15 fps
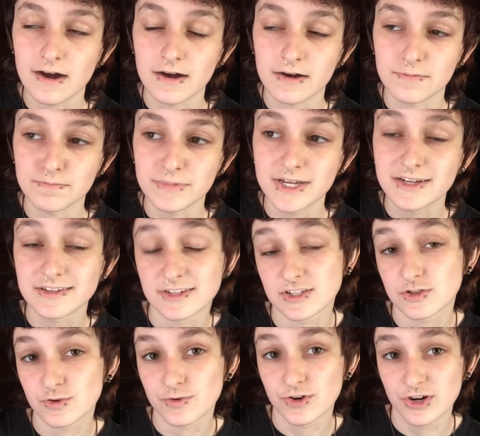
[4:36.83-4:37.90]
Mika's
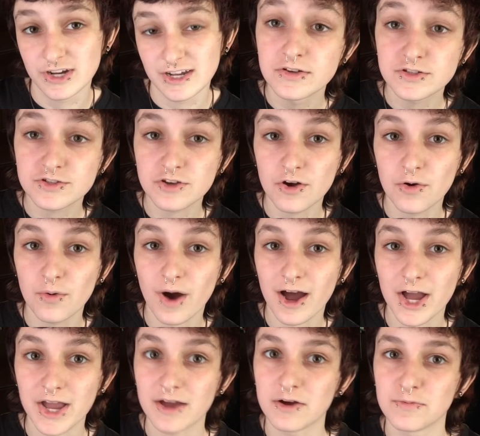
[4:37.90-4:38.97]
story. So I
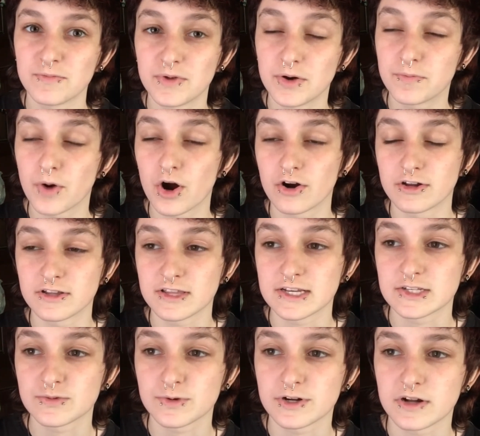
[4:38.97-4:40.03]
am a part of this
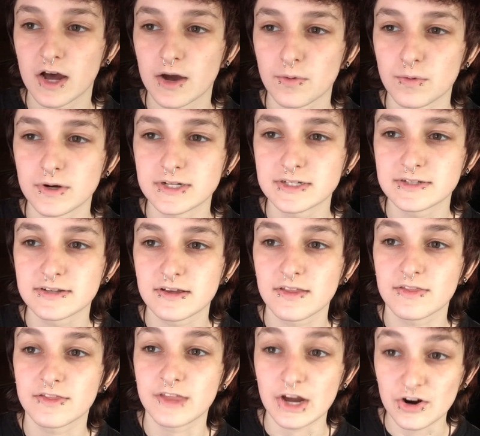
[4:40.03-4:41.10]
one. I was
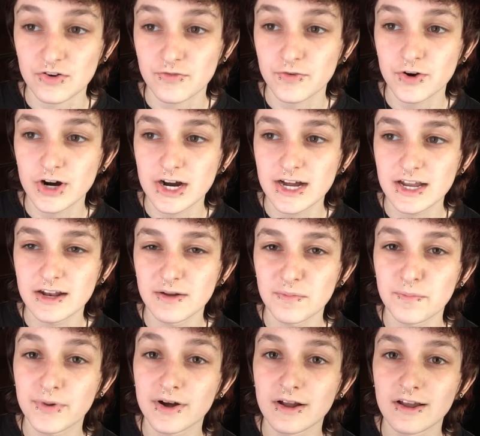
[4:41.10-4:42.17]
there for it,
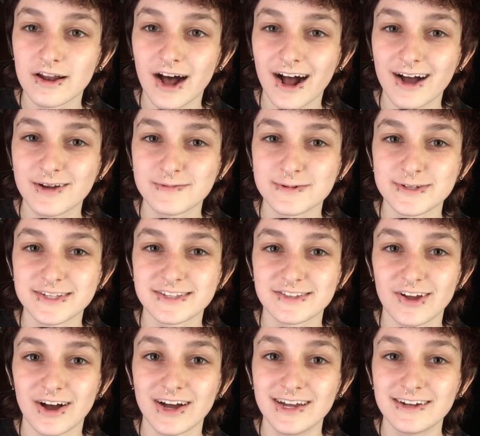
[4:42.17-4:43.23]
but I was
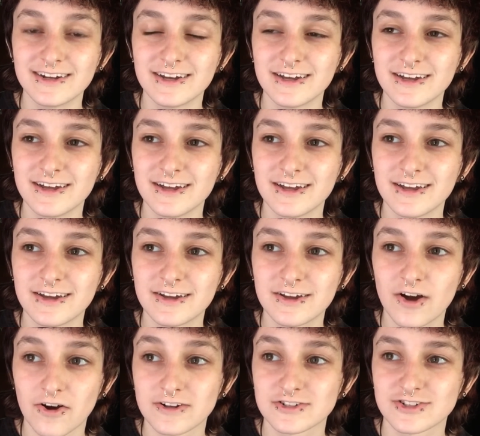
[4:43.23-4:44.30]
not
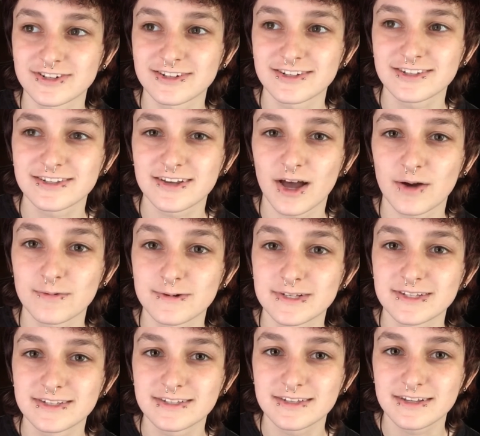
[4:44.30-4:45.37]
conscious. I
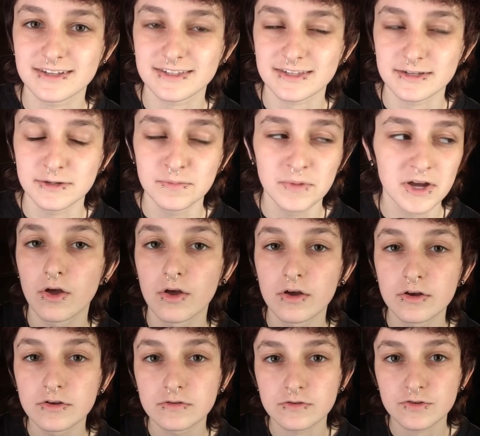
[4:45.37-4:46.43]
was asleep.
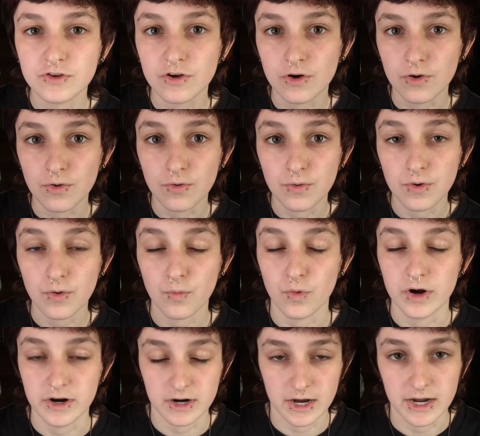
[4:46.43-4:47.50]
So one
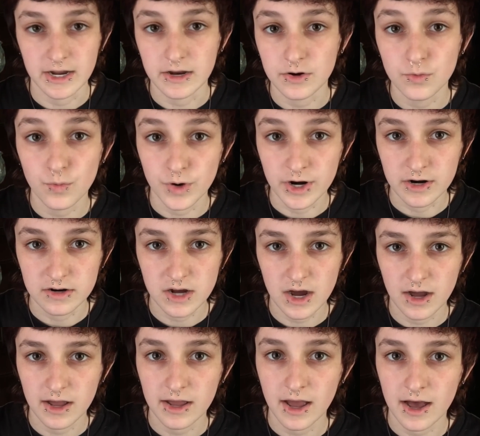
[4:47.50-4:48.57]
night when
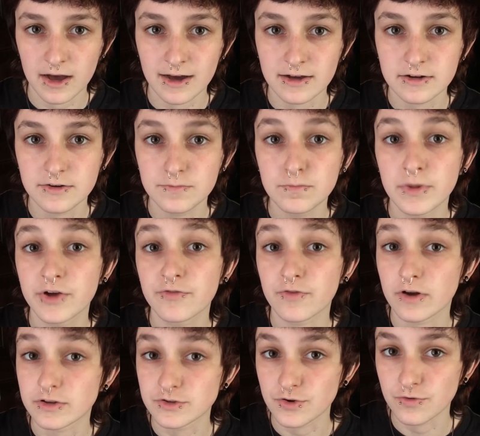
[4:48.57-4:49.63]
I had my
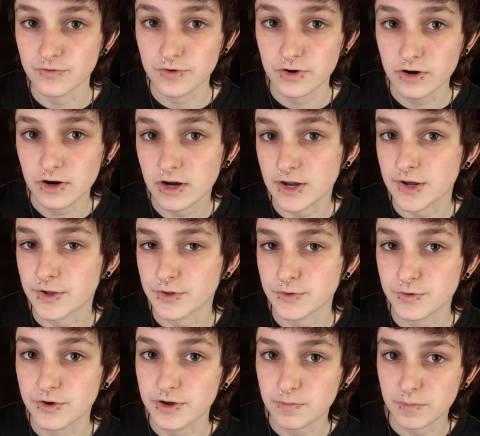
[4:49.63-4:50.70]
friends over,
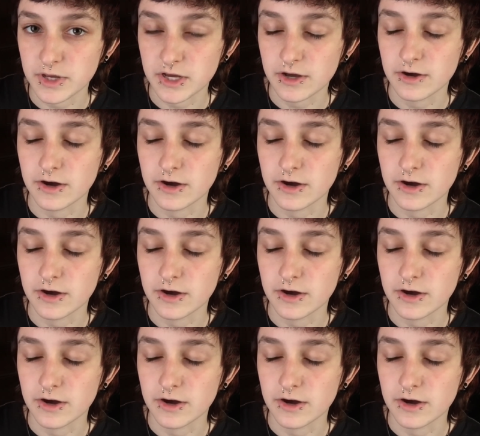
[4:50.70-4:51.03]
including Mika,